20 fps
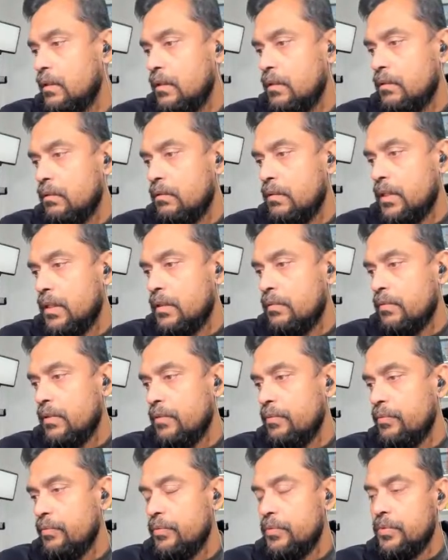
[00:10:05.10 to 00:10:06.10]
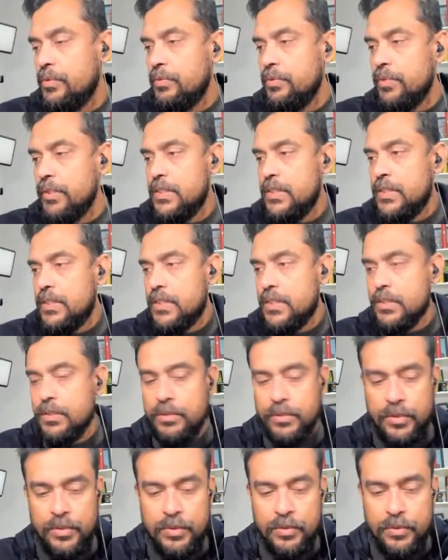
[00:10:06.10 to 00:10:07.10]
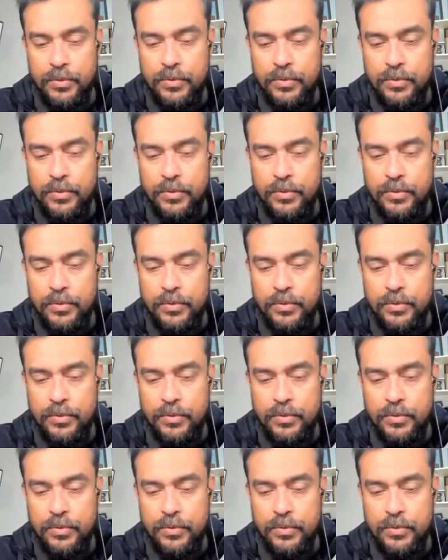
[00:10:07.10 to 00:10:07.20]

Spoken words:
Right, what we would do is just go to